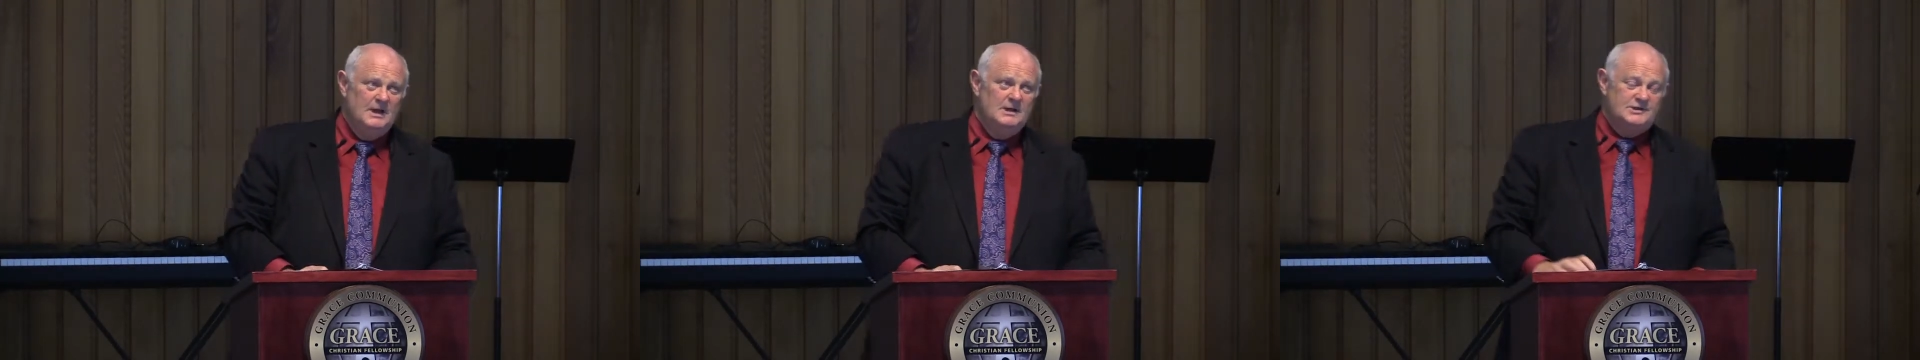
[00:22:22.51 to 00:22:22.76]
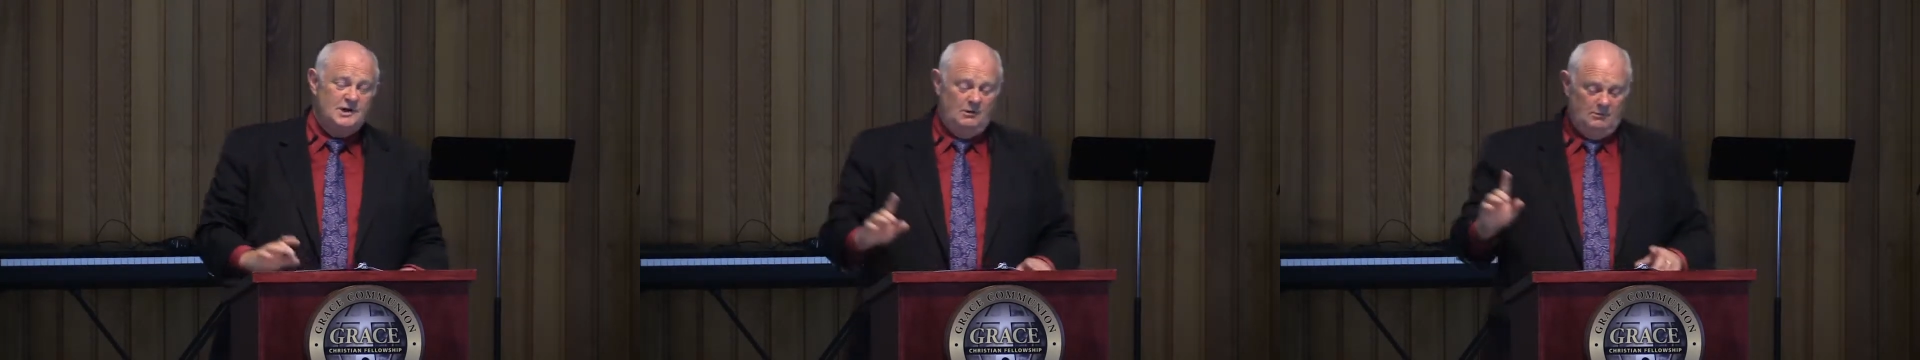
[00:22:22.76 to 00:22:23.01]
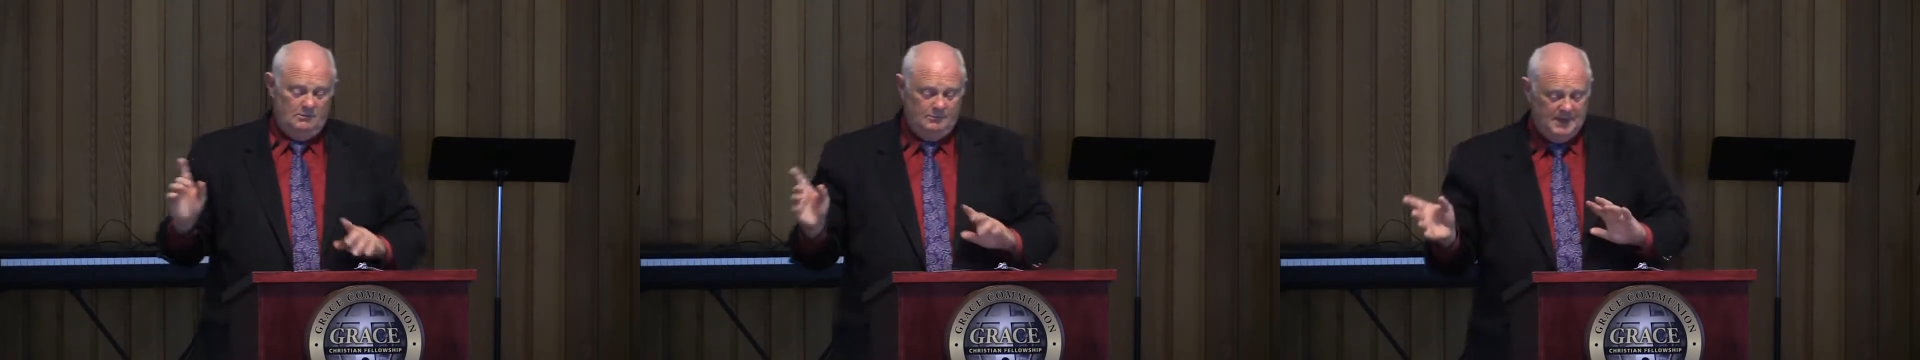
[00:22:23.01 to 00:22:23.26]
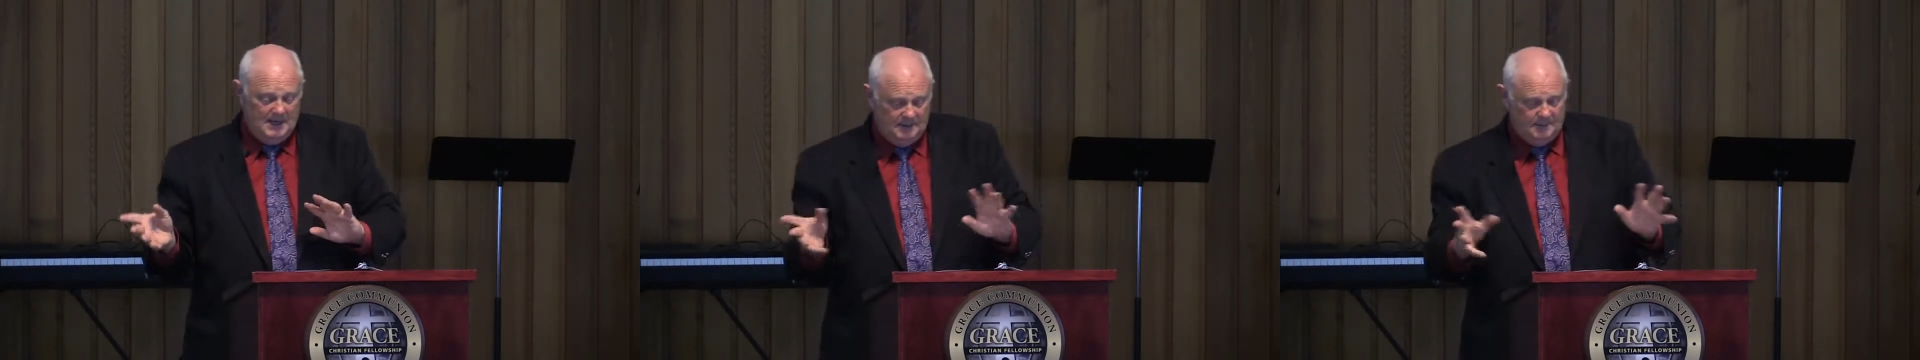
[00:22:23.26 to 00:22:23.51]
So,
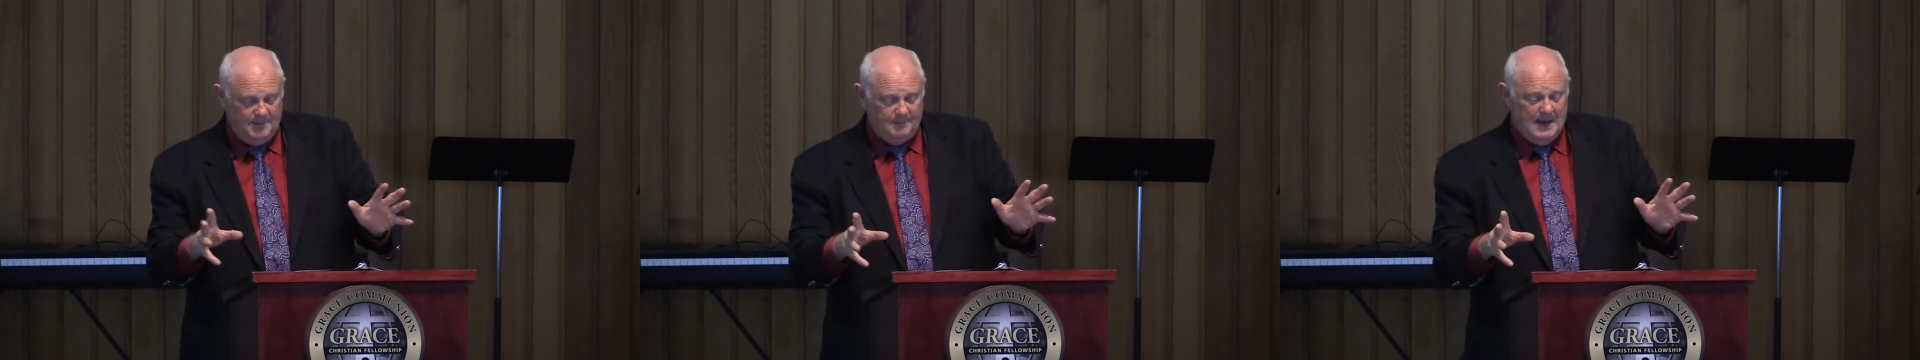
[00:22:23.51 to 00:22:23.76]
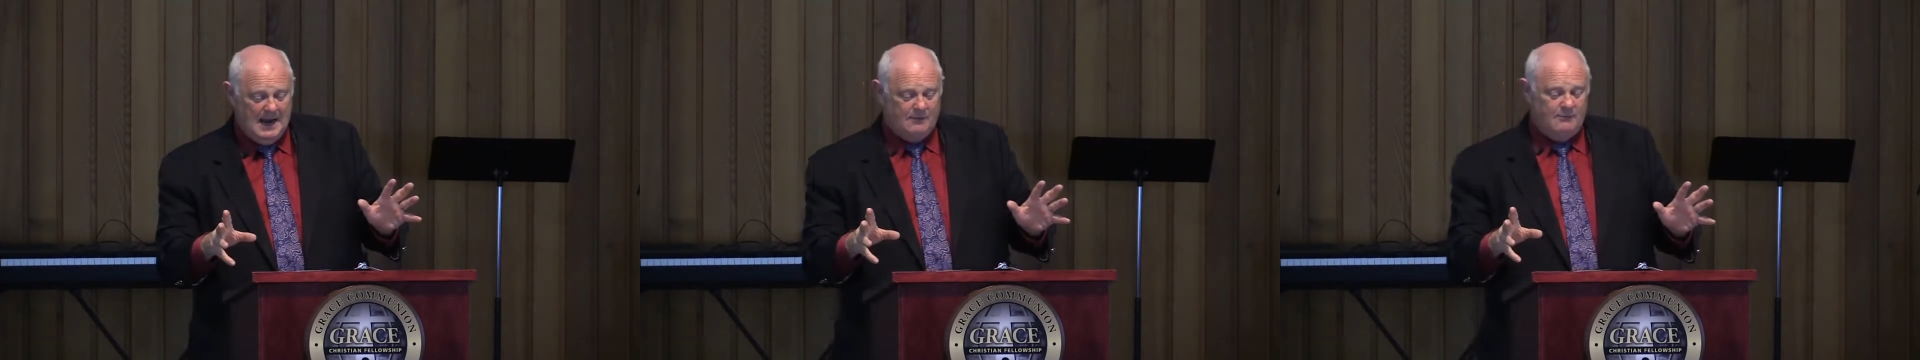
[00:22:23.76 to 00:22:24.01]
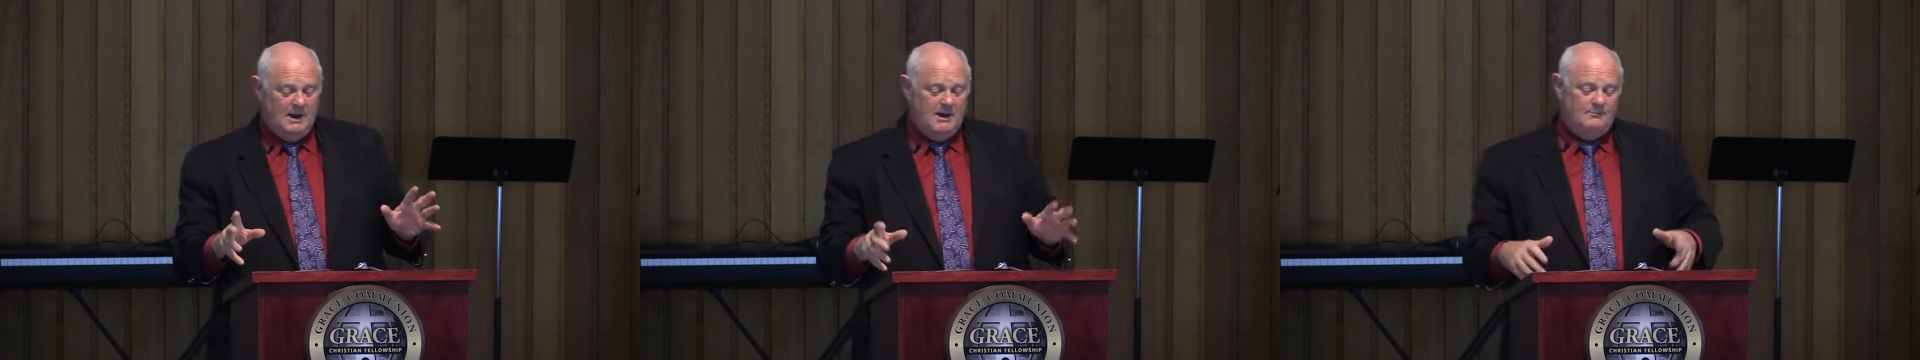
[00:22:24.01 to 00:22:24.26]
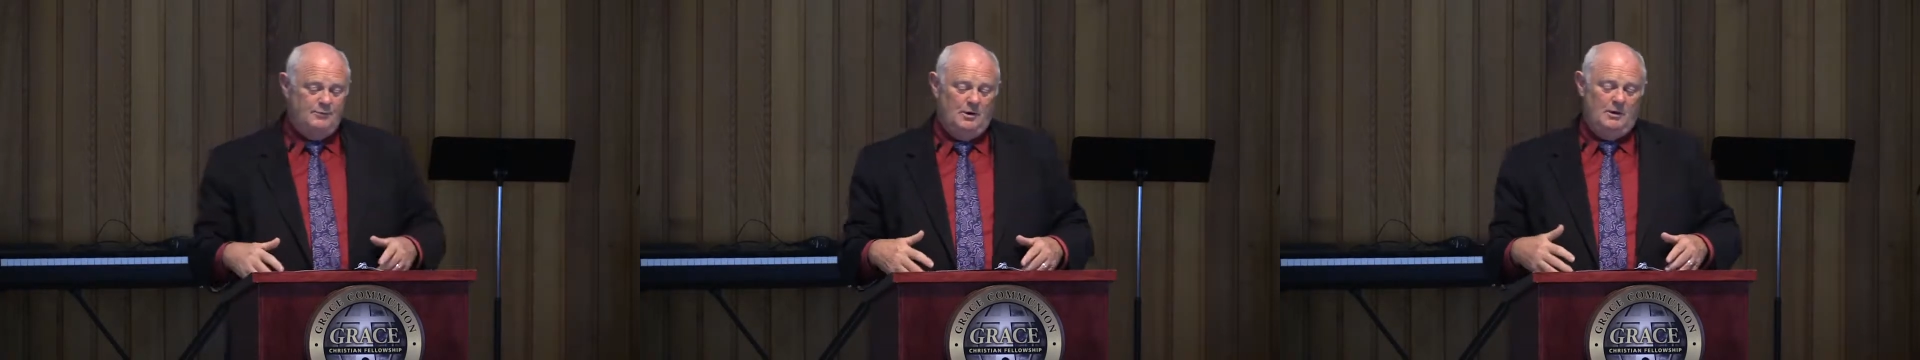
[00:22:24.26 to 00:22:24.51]
with that little bit of
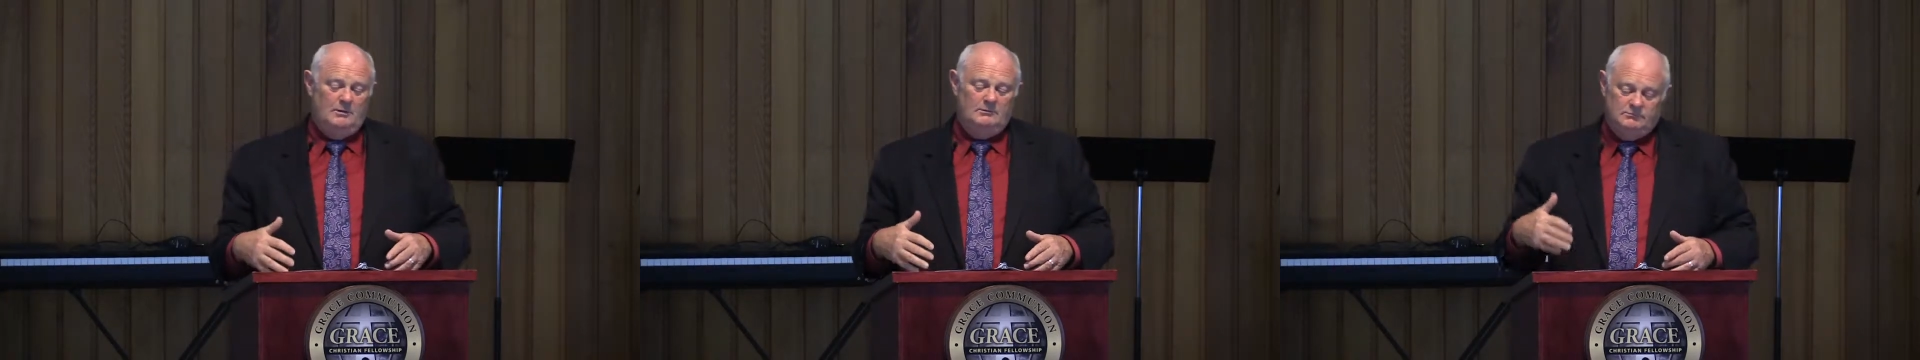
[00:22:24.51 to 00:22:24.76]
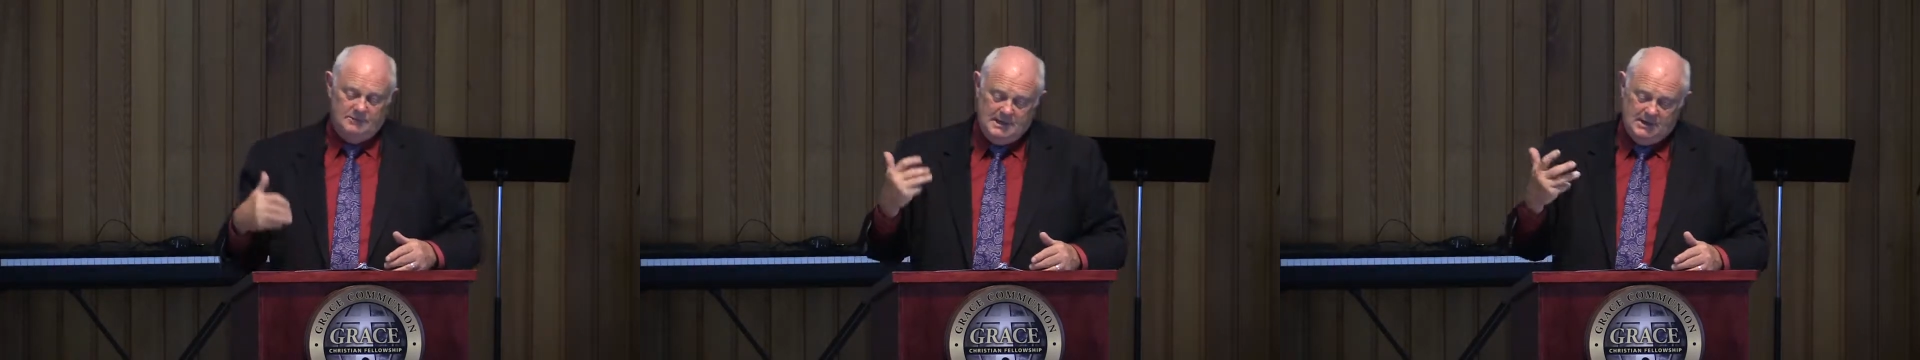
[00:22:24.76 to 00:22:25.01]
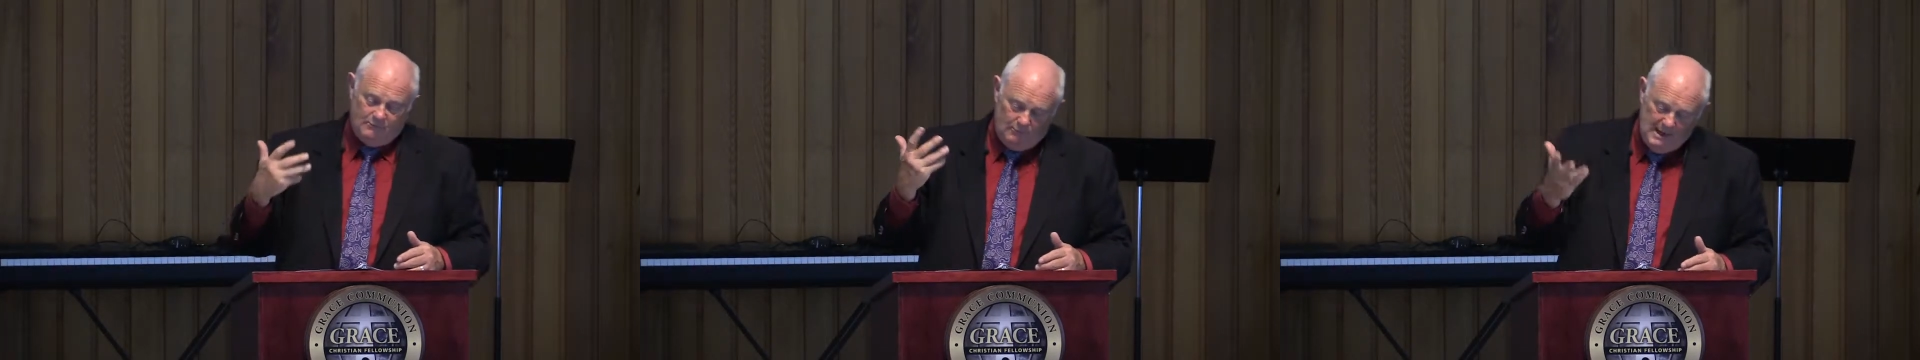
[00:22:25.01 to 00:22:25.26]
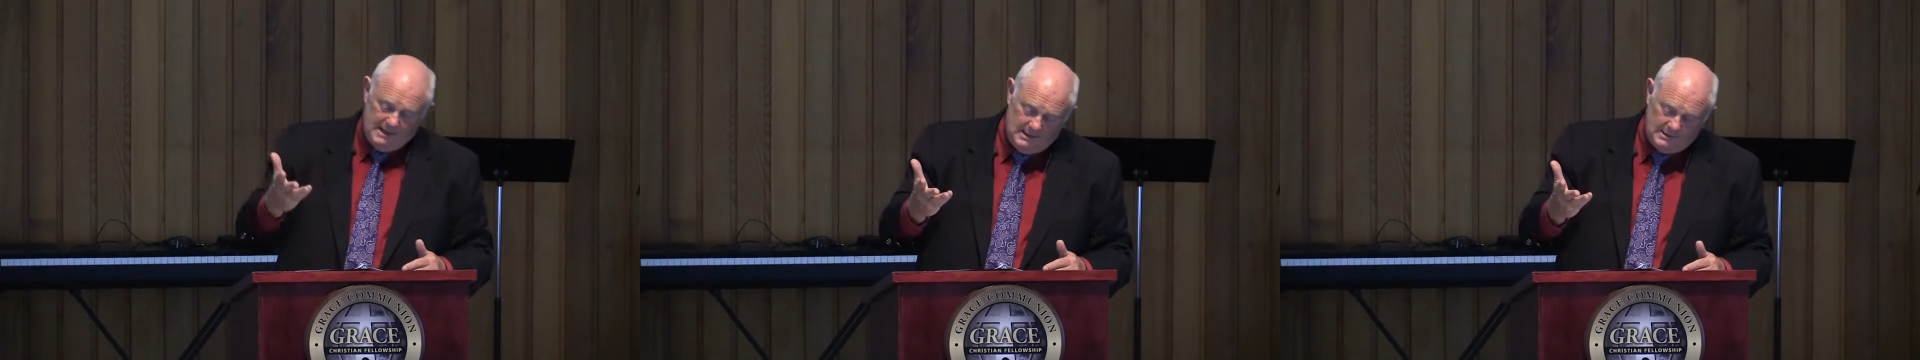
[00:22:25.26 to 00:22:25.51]
background, Paul, now
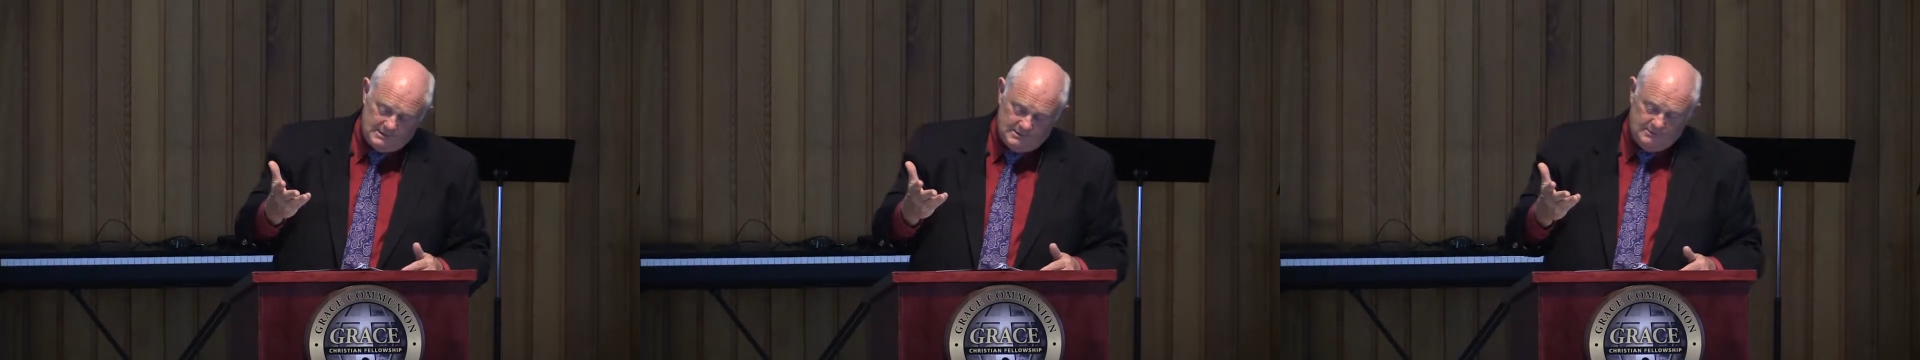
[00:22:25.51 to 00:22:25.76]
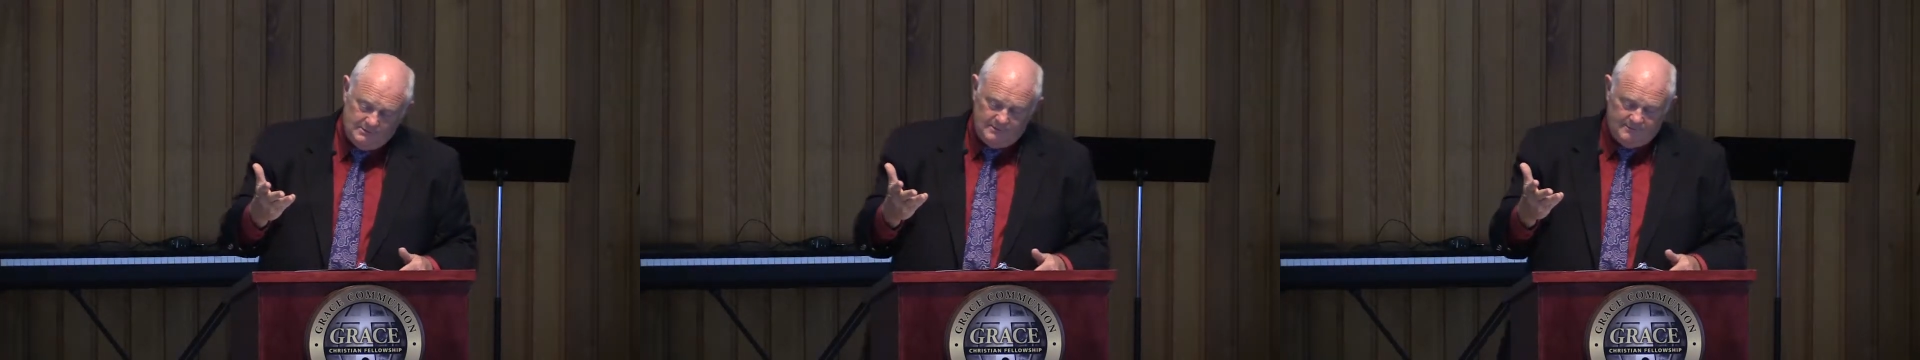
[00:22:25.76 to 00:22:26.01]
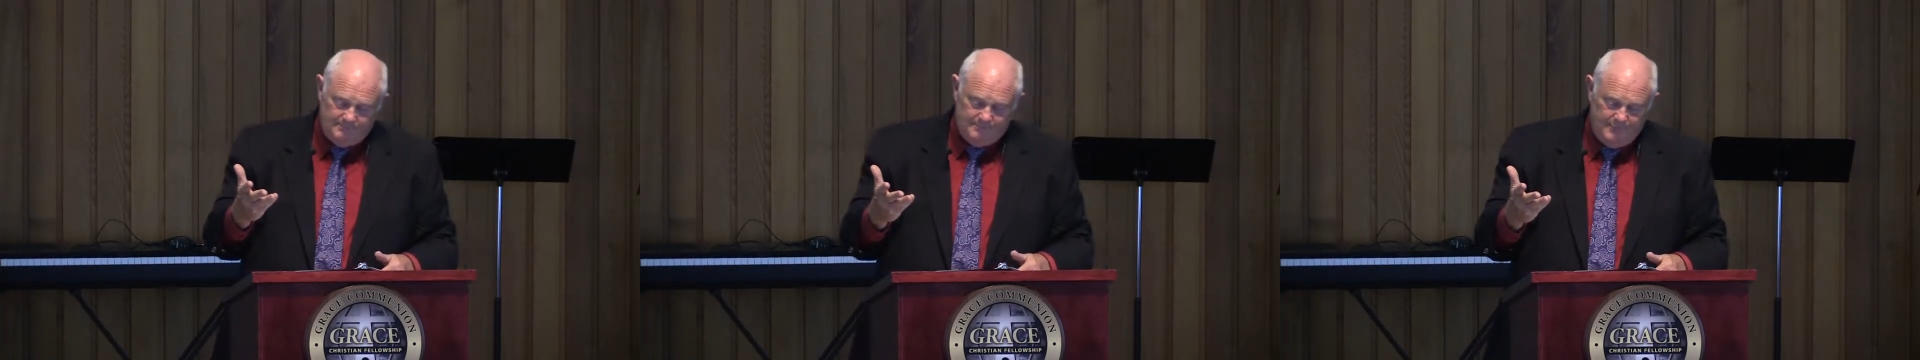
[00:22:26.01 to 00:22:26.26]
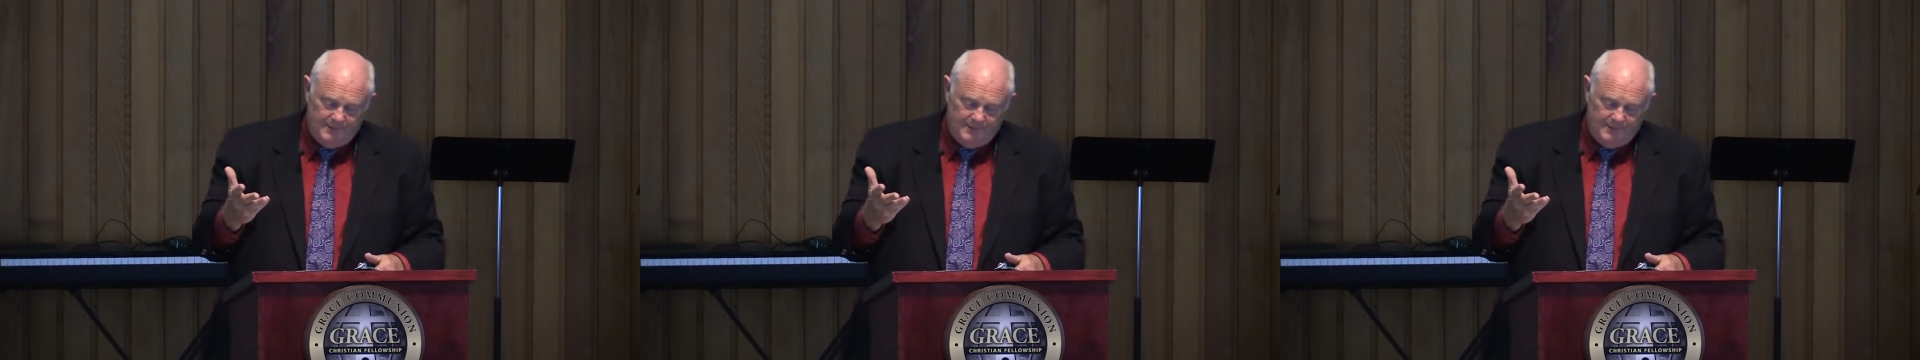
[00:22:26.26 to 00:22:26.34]
writing to the,